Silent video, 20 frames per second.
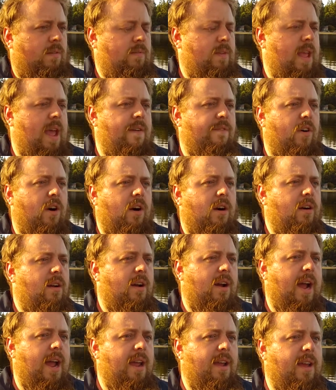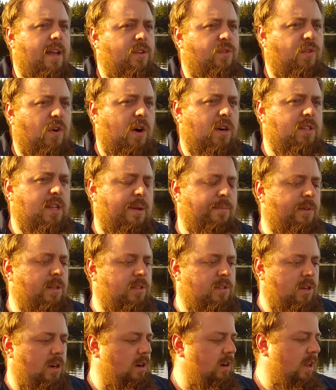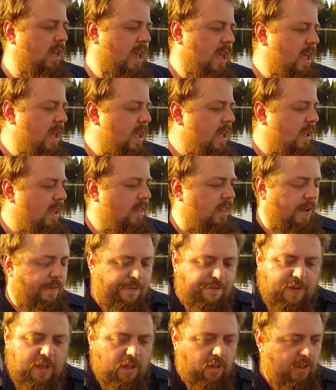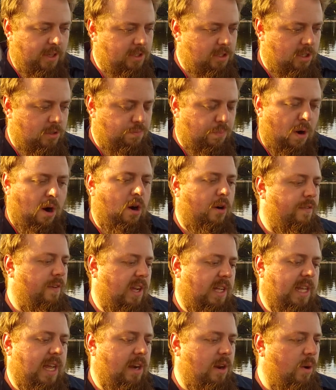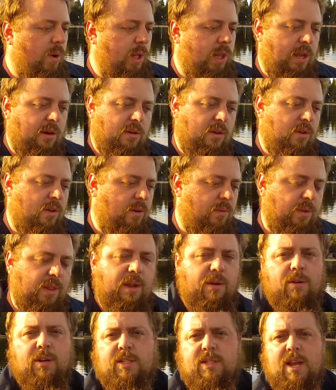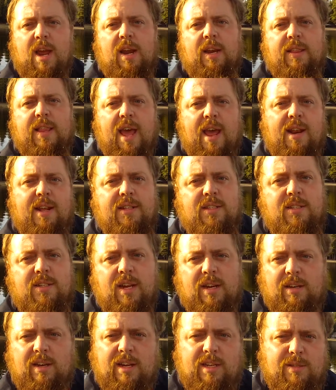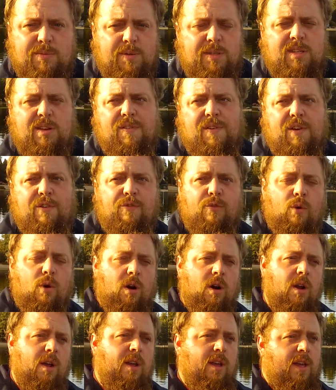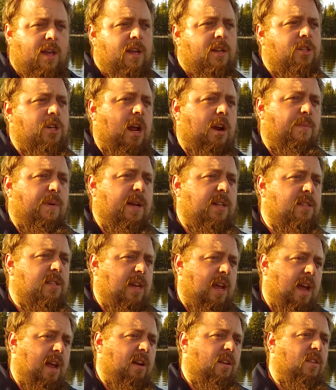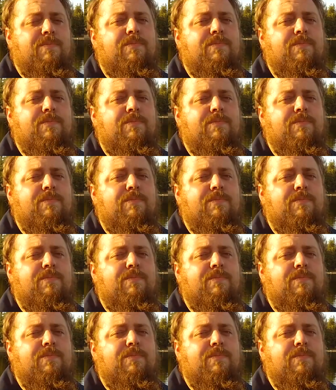ever, as far as I'm concerned. The feel is just perfect. They know what they were doing when they were designing that. It's technique specific for chatterbaits and